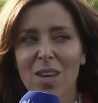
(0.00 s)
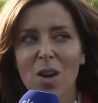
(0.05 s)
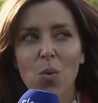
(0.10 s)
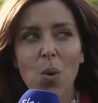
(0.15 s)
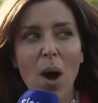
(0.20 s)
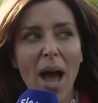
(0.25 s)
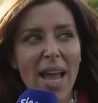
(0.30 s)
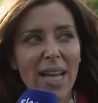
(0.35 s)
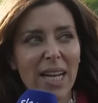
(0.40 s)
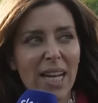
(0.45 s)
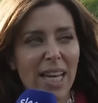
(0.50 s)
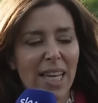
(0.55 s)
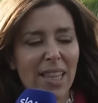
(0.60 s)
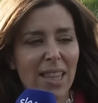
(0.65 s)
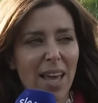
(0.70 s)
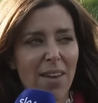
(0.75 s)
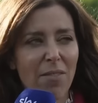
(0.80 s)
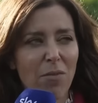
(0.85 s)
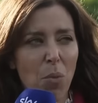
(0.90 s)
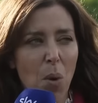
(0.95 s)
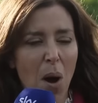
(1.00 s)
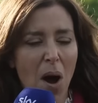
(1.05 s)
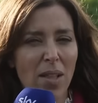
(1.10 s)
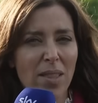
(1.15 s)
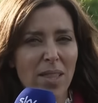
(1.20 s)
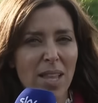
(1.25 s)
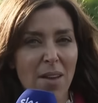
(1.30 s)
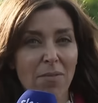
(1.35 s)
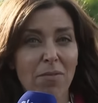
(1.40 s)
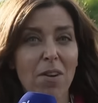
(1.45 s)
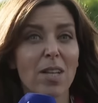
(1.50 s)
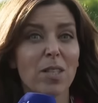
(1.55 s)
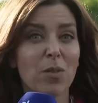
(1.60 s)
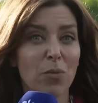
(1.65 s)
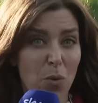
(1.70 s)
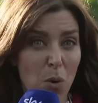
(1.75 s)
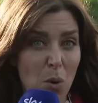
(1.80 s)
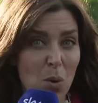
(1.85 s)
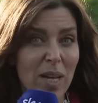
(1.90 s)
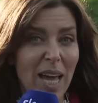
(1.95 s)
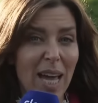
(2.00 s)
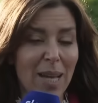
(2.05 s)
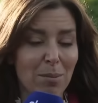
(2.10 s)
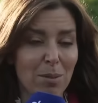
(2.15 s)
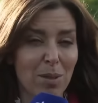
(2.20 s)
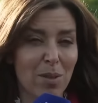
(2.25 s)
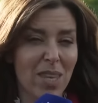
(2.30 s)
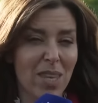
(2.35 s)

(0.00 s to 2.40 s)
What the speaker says: Well, Hayley, they've won their first four games of